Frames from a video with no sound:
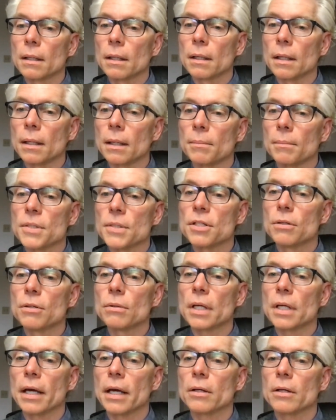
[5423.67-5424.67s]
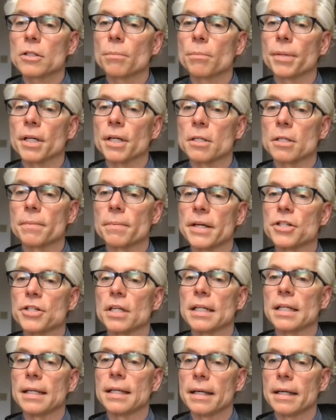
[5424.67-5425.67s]
Student council participation,
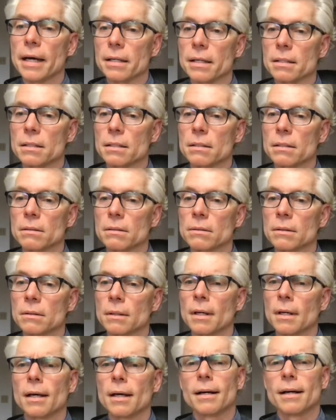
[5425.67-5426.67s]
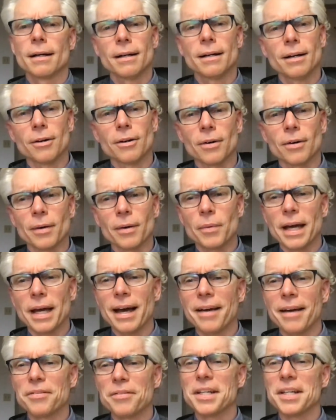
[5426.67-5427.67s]
yes. Oh, I
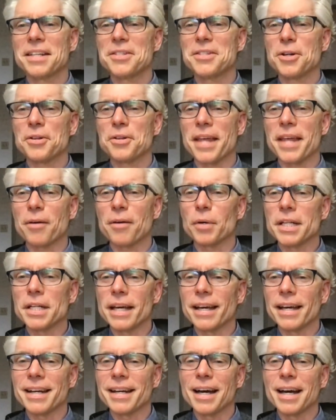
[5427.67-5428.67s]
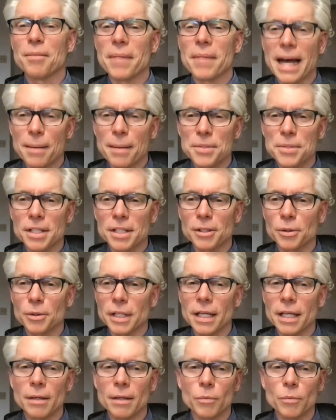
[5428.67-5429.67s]
haven't considered that one yet.
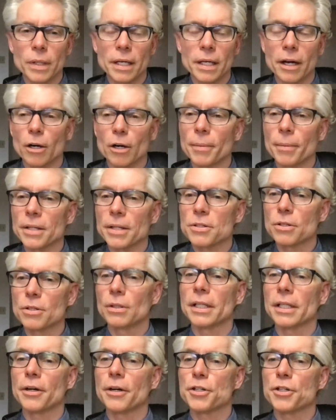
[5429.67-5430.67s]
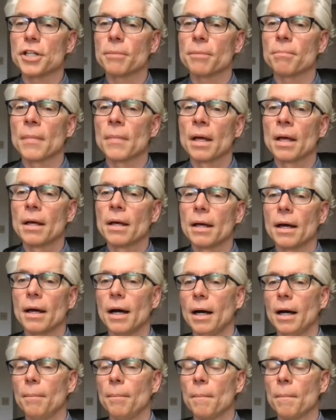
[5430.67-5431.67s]
Absolutely, we care about student leadership.
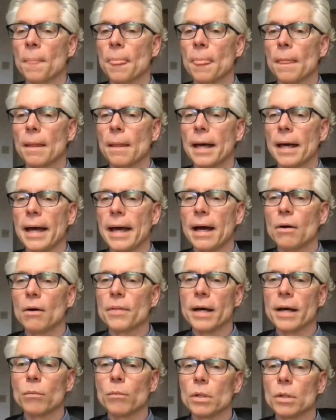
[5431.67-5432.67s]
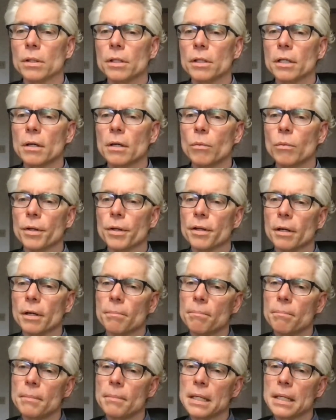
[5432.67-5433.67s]
How that will look with our
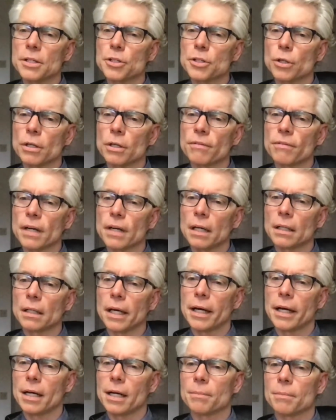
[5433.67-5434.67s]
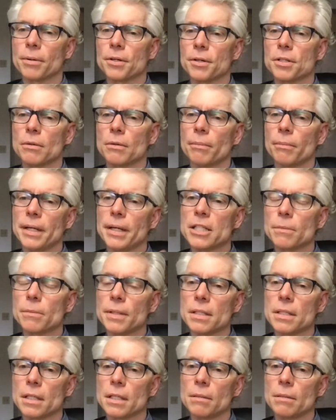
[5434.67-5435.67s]
mixture of online and in person remains to be
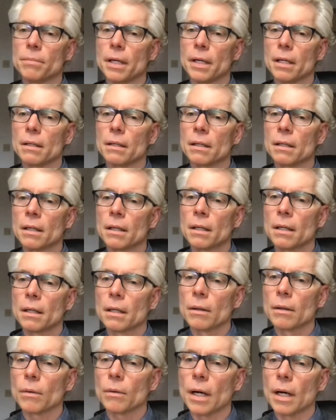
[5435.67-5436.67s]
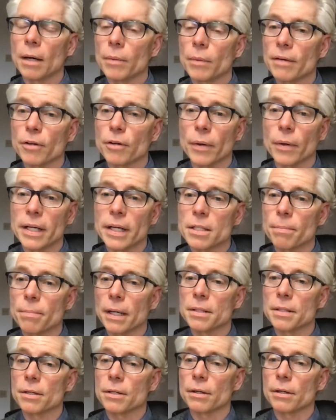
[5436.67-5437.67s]
seen, but we have a great
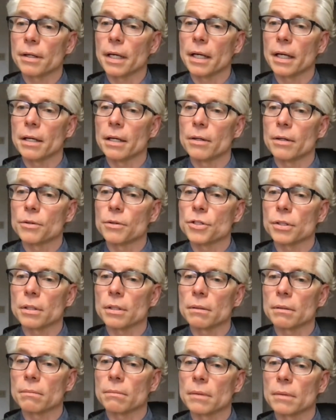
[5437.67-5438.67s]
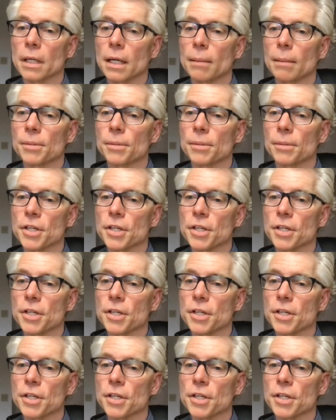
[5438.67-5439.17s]
sponsor and I know she'll accomplish it.